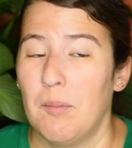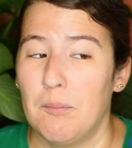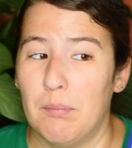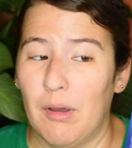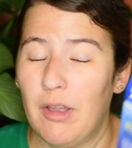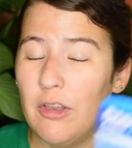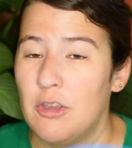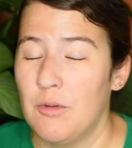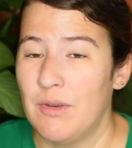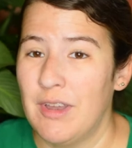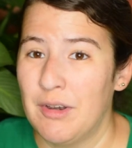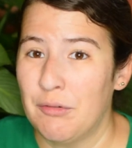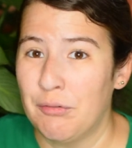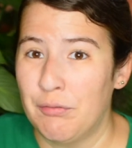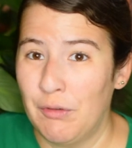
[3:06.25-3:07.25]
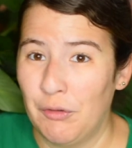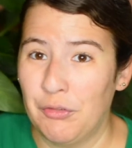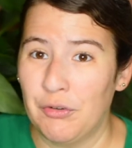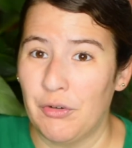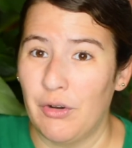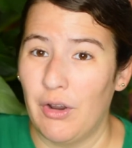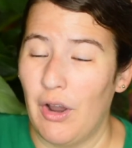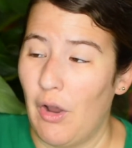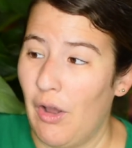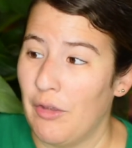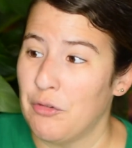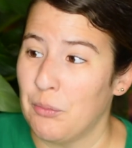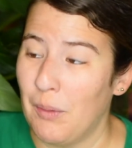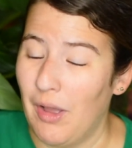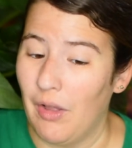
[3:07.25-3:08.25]
but you need a filter
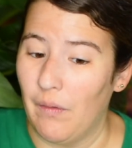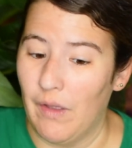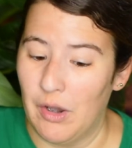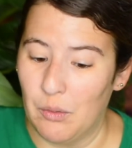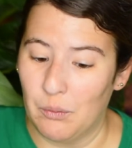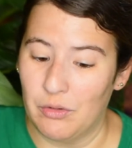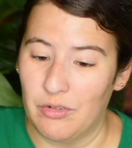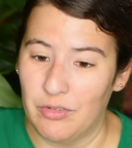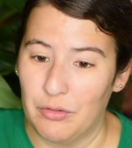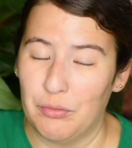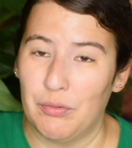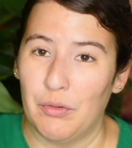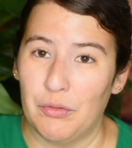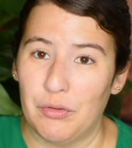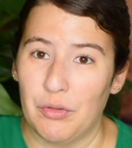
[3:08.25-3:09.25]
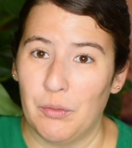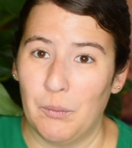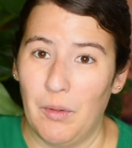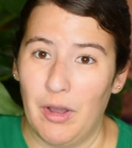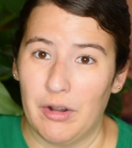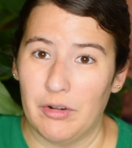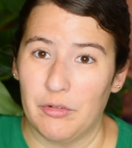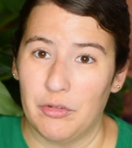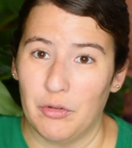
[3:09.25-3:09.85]
as well in order to filter the water.